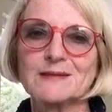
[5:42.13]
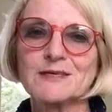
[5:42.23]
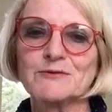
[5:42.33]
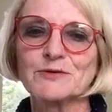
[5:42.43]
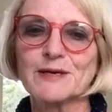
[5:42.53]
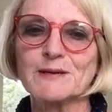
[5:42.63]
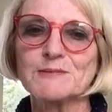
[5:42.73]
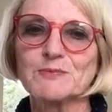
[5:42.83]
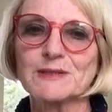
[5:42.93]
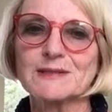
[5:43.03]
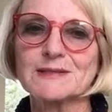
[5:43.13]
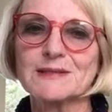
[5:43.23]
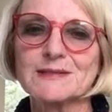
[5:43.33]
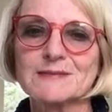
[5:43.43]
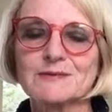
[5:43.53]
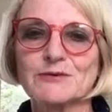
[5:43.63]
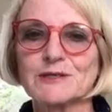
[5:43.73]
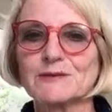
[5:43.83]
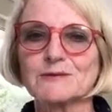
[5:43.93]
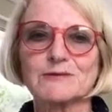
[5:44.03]
general capabilities,
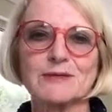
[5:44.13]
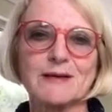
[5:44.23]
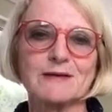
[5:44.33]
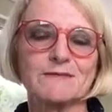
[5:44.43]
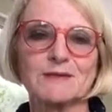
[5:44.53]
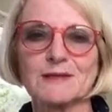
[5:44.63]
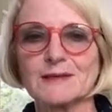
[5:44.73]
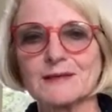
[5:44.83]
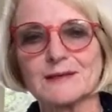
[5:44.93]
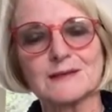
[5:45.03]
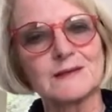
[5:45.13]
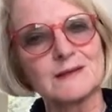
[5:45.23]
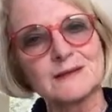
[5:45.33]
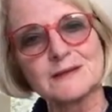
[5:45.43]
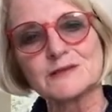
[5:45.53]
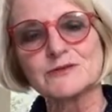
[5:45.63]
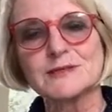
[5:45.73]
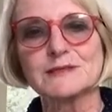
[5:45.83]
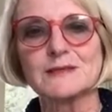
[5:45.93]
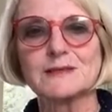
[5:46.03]
critical creative thinking,
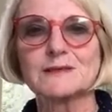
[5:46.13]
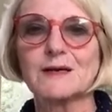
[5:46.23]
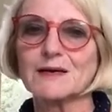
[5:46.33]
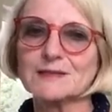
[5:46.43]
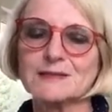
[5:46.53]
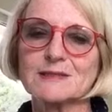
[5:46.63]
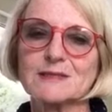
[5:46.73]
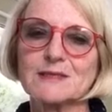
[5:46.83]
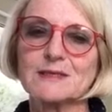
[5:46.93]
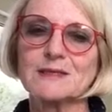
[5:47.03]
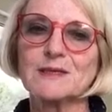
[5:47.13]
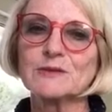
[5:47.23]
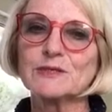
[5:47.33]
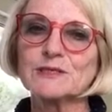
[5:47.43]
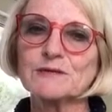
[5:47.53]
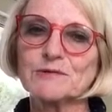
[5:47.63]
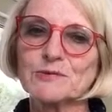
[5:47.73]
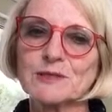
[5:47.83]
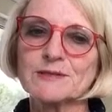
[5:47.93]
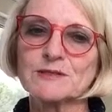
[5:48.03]
literacy, ICT, whichever
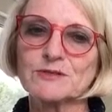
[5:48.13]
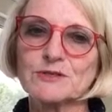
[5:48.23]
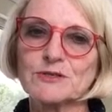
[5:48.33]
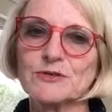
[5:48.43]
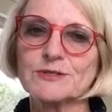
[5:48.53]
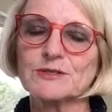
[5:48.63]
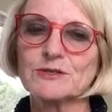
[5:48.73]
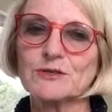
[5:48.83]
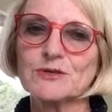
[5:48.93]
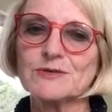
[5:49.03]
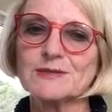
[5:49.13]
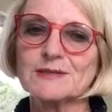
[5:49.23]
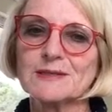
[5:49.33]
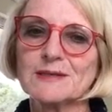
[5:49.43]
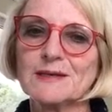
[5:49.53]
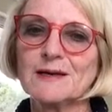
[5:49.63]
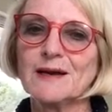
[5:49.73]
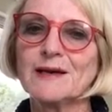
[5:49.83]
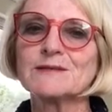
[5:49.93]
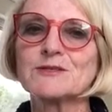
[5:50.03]
ones you choose to use,
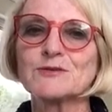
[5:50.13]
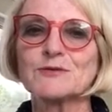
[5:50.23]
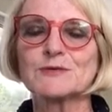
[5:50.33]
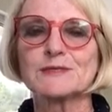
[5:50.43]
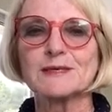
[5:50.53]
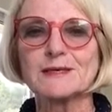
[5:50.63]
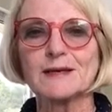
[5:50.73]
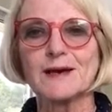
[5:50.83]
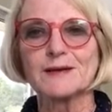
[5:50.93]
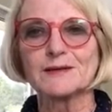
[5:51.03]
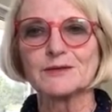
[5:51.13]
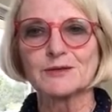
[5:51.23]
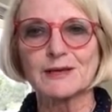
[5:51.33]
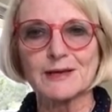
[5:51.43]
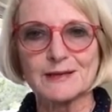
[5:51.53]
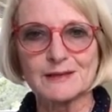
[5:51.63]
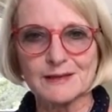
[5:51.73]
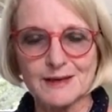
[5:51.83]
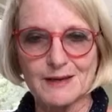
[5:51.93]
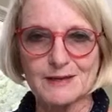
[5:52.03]
and to see how you can
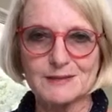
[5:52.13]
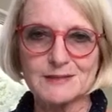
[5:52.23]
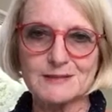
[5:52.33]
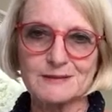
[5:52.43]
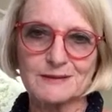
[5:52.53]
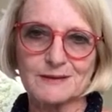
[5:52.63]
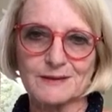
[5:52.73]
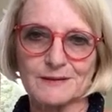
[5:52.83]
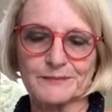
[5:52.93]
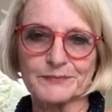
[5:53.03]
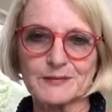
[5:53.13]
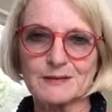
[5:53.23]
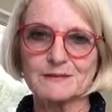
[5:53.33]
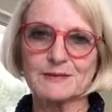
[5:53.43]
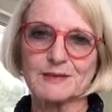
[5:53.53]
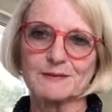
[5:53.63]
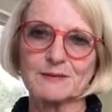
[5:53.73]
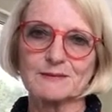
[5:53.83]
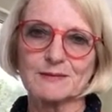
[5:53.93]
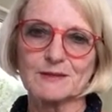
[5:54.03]
engage the
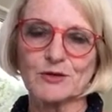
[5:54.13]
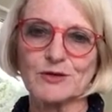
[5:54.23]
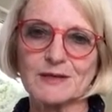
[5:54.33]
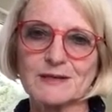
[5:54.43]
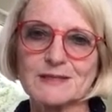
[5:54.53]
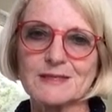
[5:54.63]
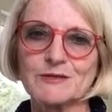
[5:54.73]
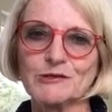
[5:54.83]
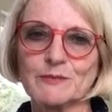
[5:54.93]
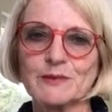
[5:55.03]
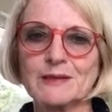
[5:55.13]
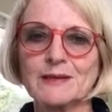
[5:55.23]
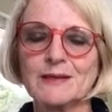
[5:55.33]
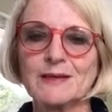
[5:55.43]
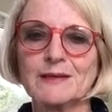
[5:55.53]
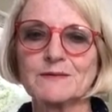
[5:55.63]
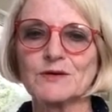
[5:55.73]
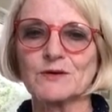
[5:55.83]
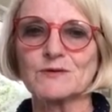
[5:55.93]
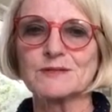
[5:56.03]
learning continuum in
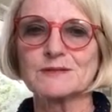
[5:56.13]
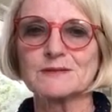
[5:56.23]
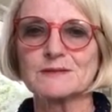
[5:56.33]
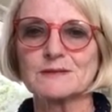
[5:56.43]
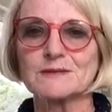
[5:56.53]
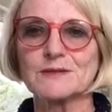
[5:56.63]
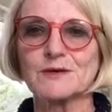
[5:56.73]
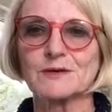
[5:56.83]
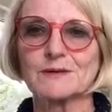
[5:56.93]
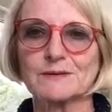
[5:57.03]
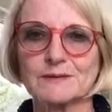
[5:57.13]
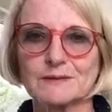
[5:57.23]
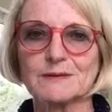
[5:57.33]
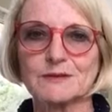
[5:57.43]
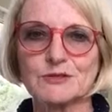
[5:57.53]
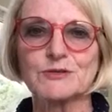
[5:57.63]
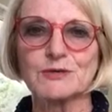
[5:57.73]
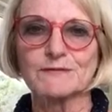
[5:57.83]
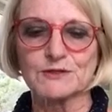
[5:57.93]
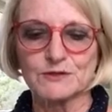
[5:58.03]
those. So you do
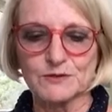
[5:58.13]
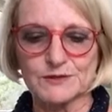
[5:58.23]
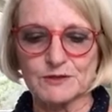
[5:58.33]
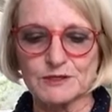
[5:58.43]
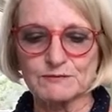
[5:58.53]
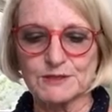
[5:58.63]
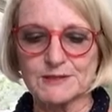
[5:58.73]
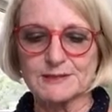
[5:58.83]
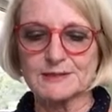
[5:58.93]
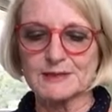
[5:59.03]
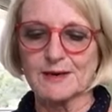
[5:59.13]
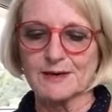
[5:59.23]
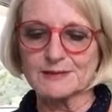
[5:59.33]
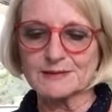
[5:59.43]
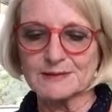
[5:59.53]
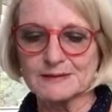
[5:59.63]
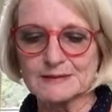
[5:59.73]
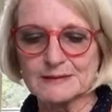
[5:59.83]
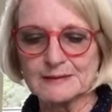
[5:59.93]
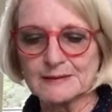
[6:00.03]
have to use those for this task.
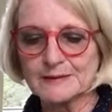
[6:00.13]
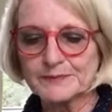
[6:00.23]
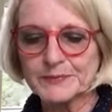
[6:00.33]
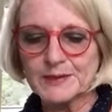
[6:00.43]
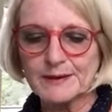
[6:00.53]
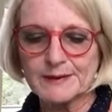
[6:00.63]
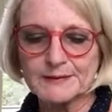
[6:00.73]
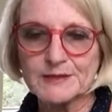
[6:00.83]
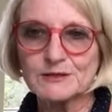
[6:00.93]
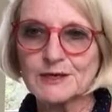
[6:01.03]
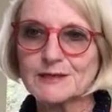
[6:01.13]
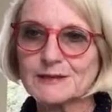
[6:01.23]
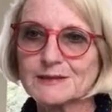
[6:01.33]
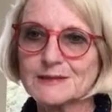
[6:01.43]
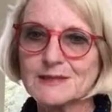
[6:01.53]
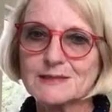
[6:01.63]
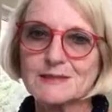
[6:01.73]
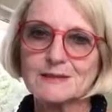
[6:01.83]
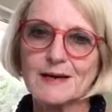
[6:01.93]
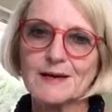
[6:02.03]
And then you're getting the teacher